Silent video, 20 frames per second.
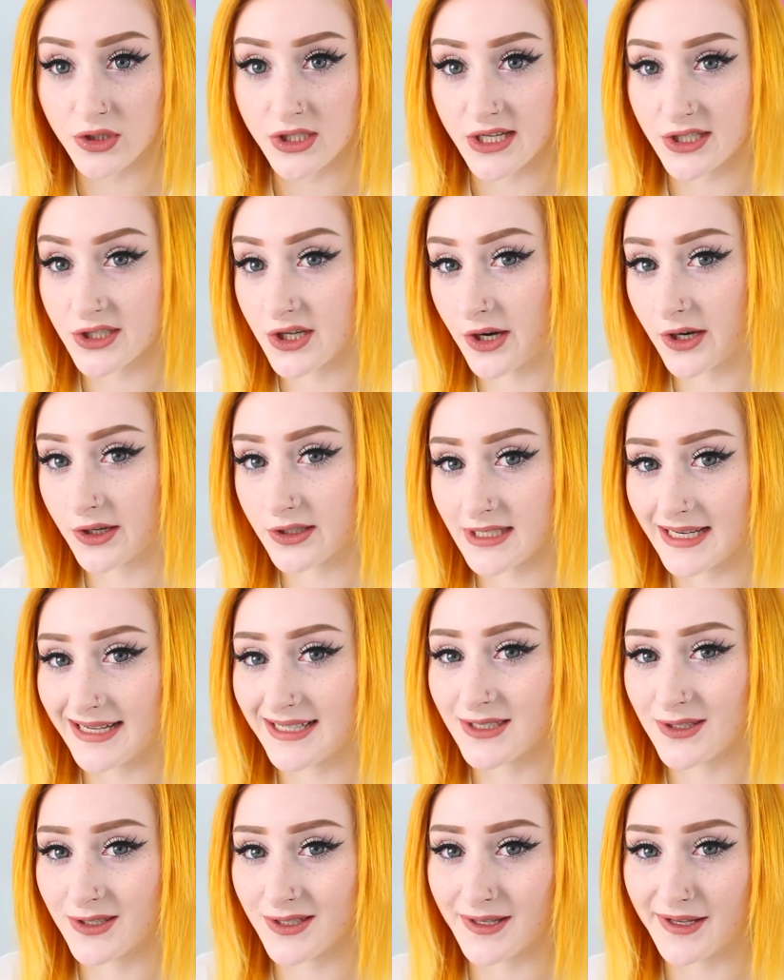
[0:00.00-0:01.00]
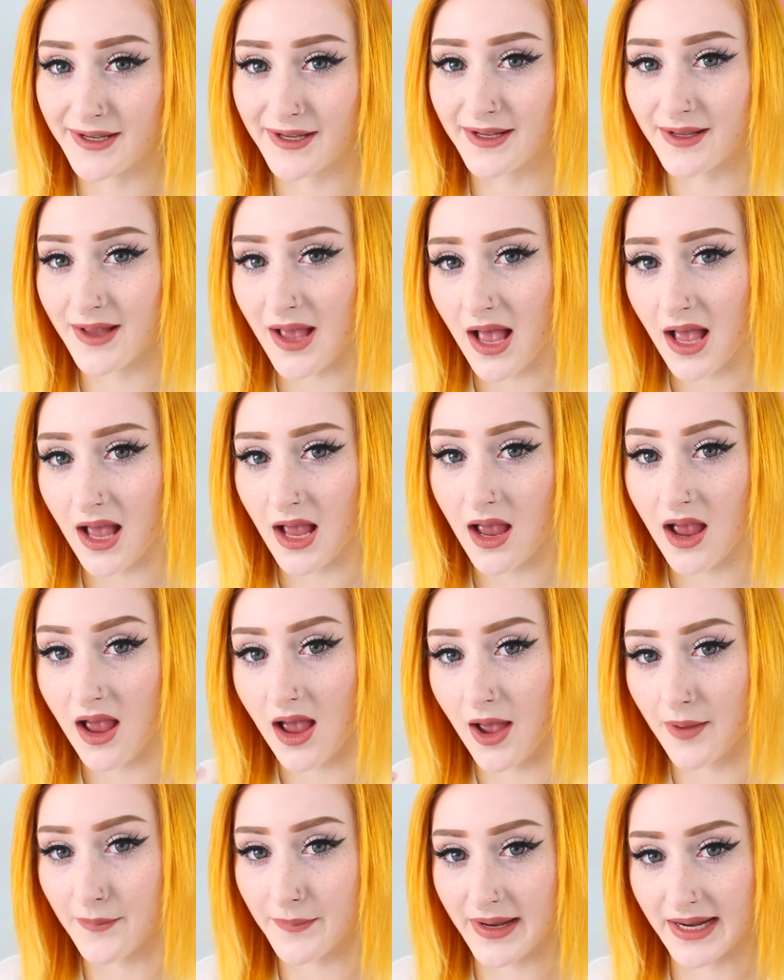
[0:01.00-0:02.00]
she turned into
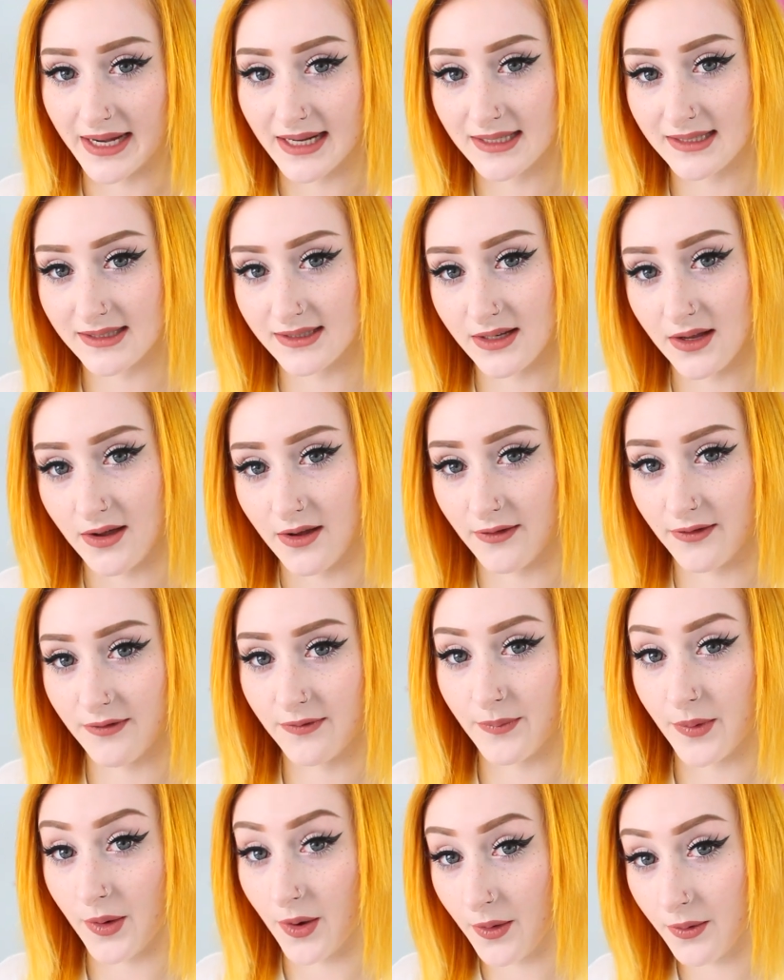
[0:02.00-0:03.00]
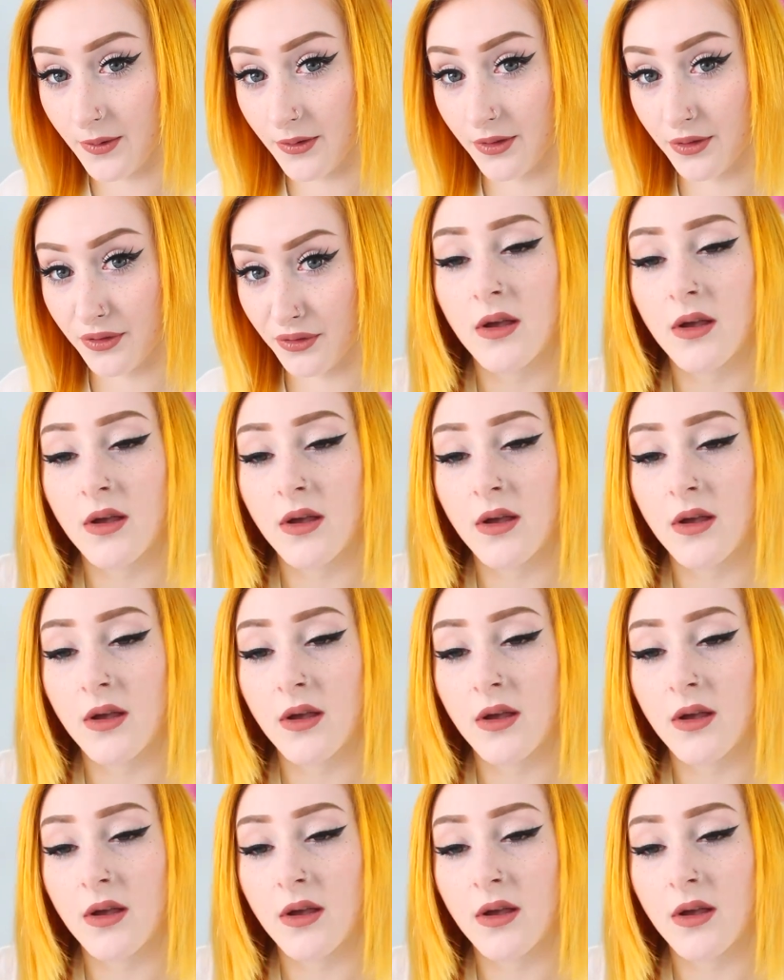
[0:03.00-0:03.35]
a mixed of both.